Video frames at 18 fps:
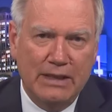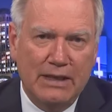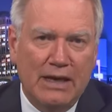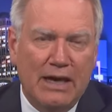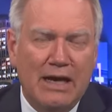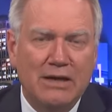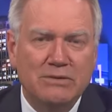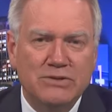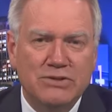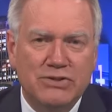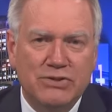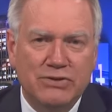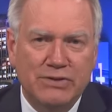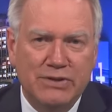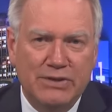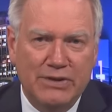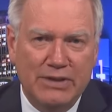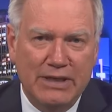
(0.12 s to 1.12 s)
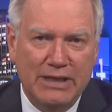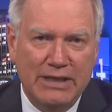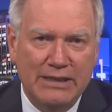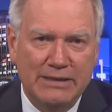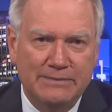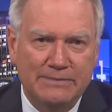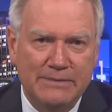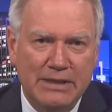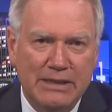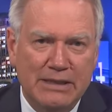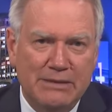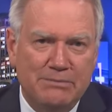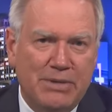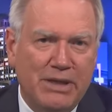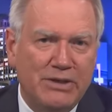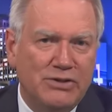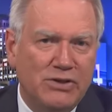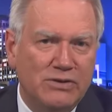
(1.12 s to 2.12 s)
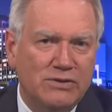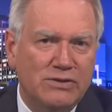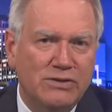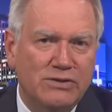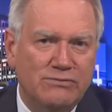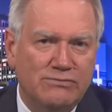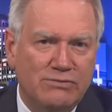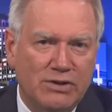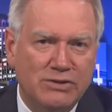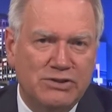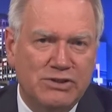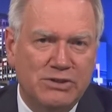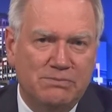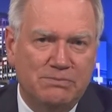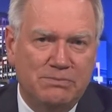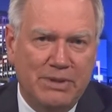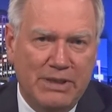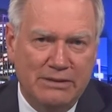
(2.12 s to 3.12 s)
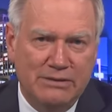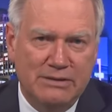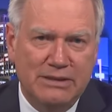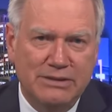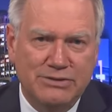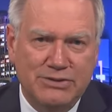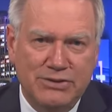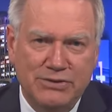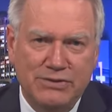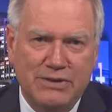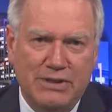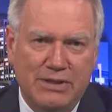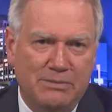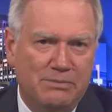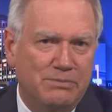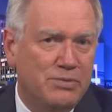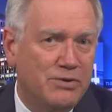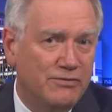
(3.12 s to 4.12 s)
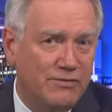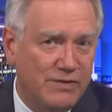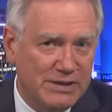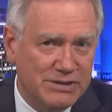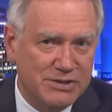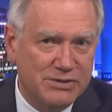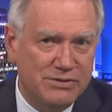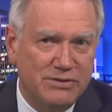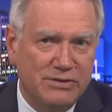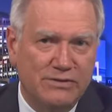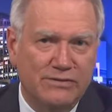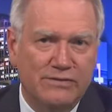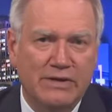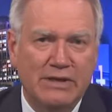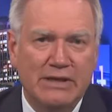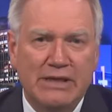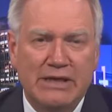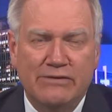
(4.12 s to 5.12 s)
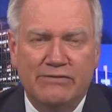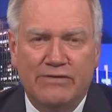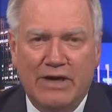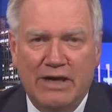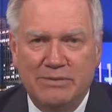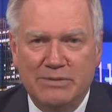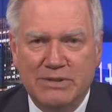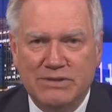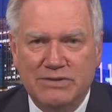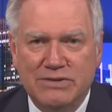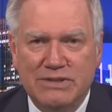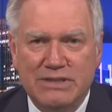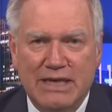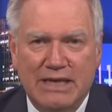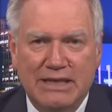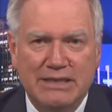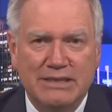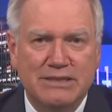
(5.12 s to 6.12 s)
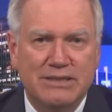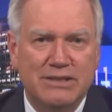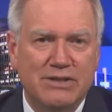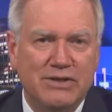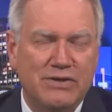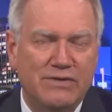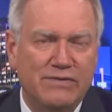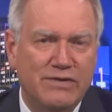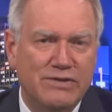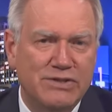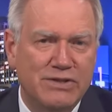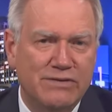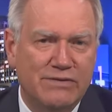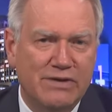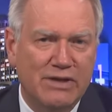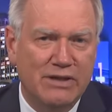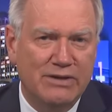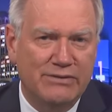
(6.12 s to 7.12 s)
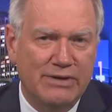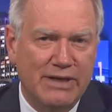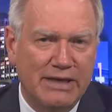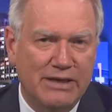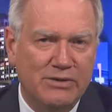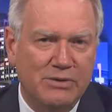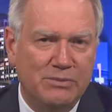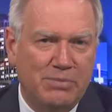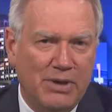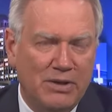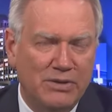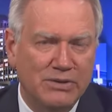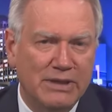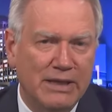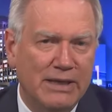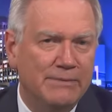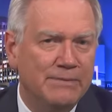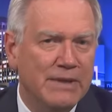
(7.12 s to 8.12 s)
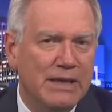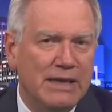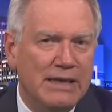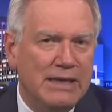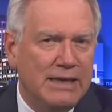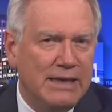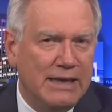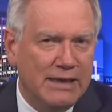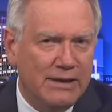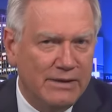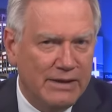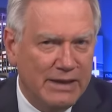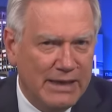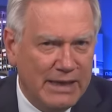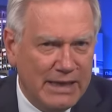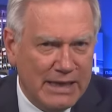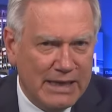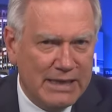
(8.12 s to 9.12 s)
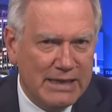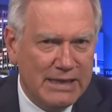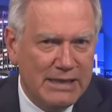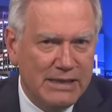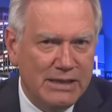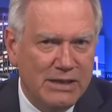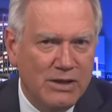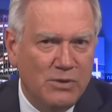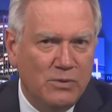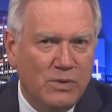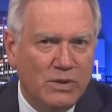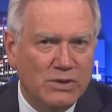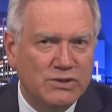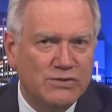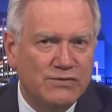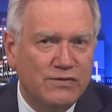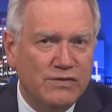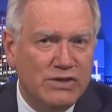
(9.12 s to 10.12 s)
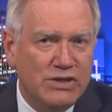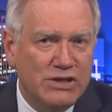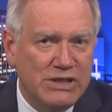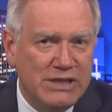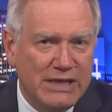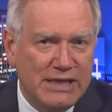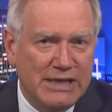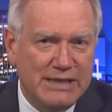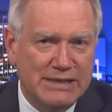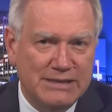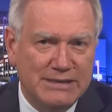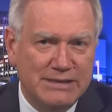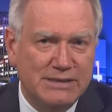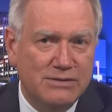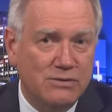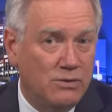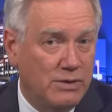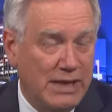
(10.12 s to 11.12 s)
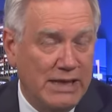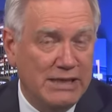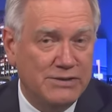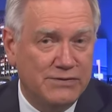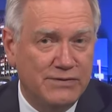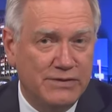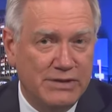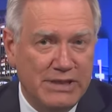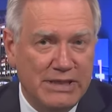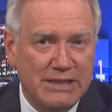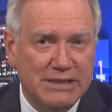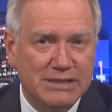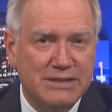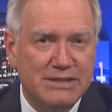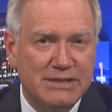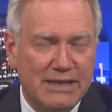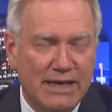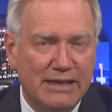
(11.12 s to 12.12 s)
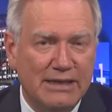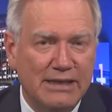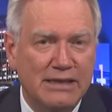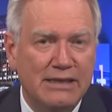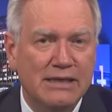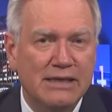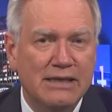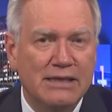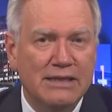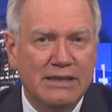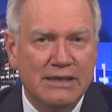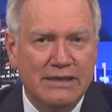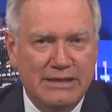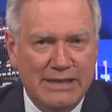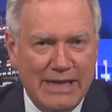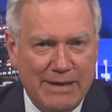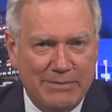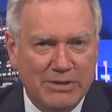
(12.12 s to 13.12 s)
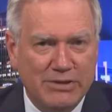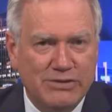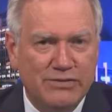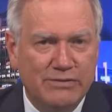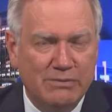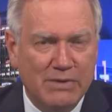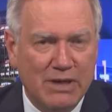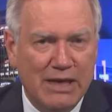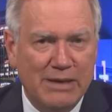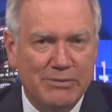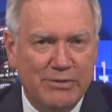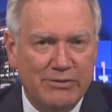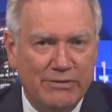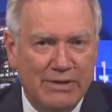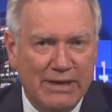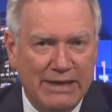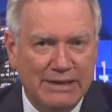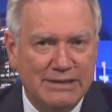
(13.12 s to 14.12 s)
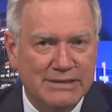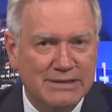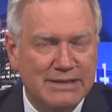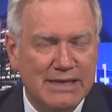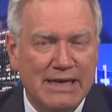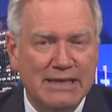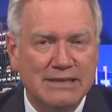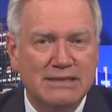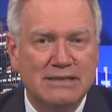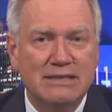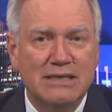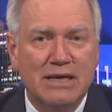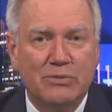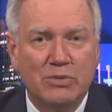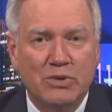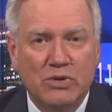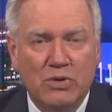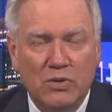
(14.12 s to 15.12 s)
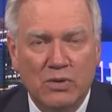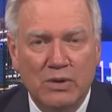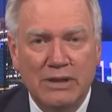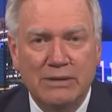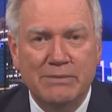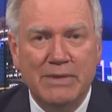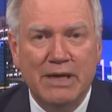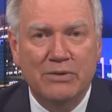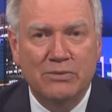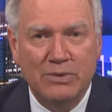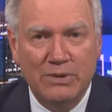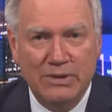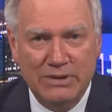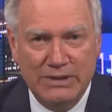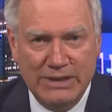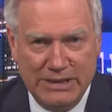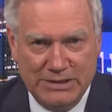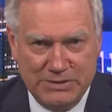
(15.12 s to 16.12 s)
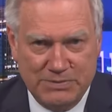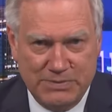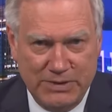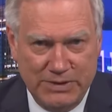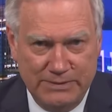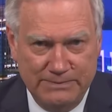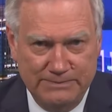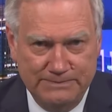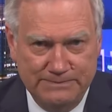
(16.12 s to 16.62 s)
I was joined earlier by Dr. Roger Pielke Jr., Professor of Environmental Studies at the University of Colorado at Boulder. Now, he was for years, or has for years, studied the damage from climate-related disasters. I would call him a world expert.